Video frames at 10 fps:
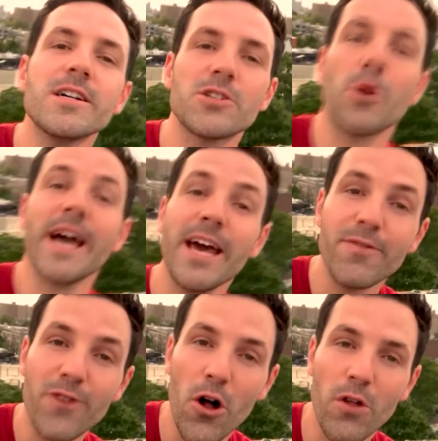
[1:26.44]
So get
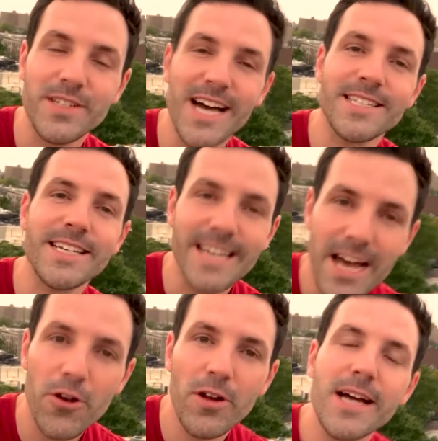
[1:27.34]
involved and
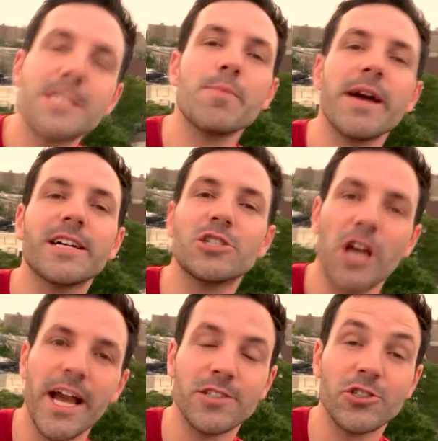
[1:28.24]
together let's make a
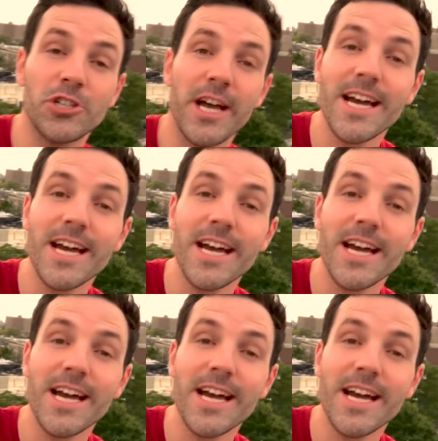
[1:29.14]
change.